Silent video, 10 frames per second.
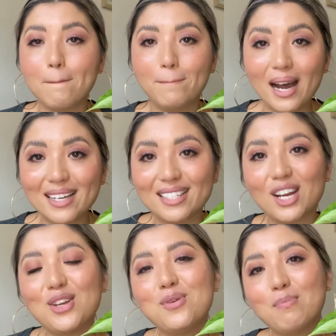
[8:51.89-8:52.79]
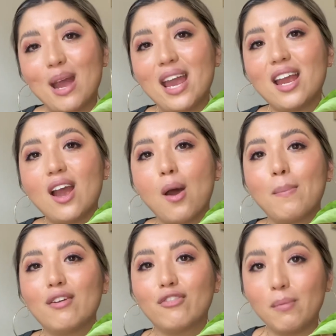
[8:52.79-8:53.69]
but you may
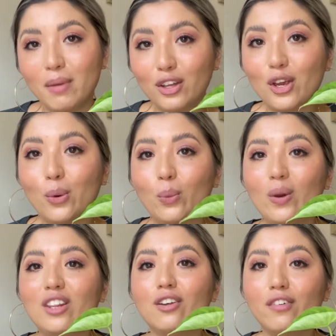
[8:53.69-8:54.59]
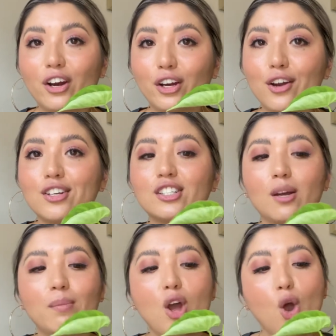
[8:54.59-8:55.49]
be familiar with the Verrucosum.